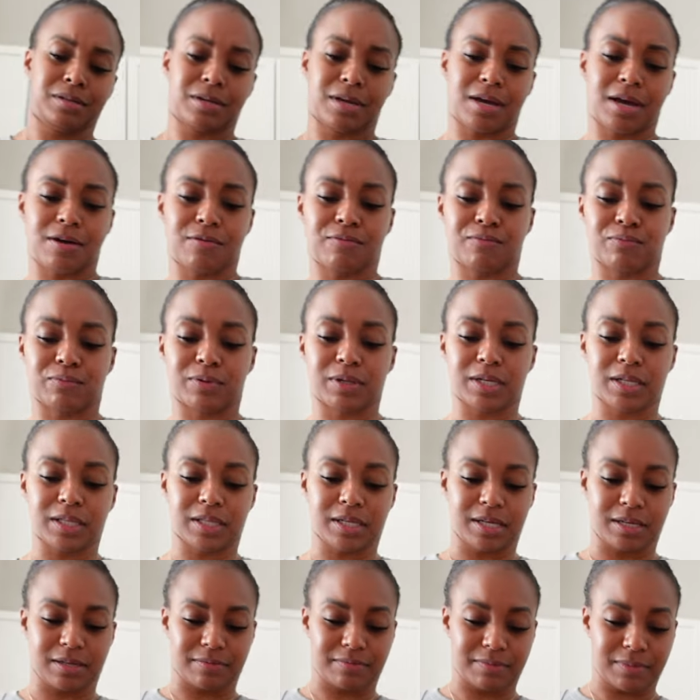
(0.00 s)
I
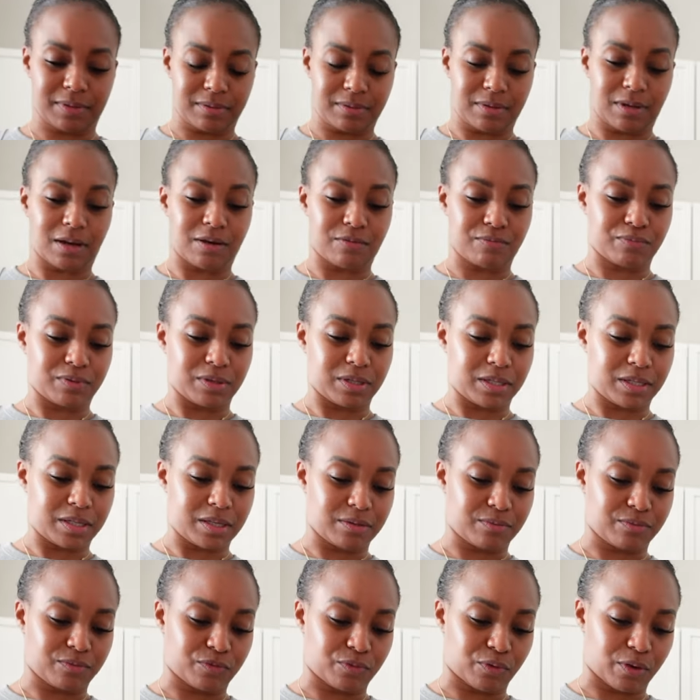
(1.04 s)
really am, I really
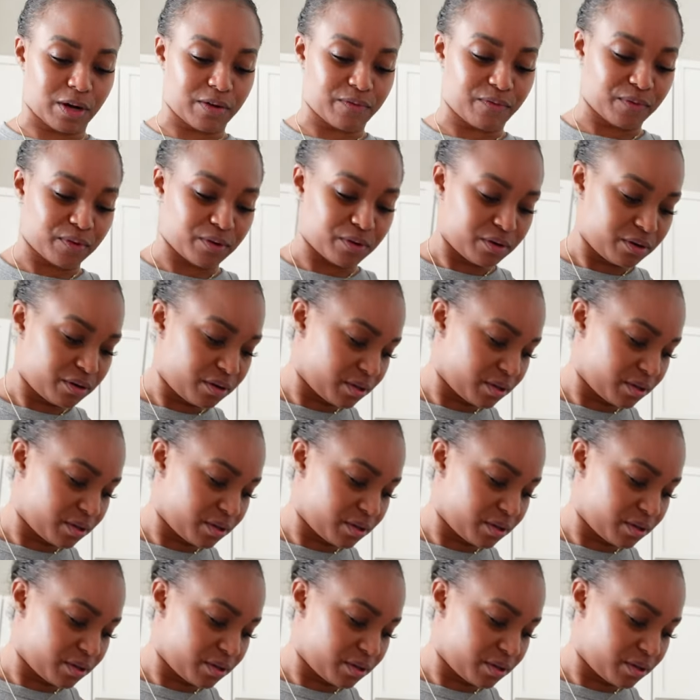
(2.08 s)
am grateful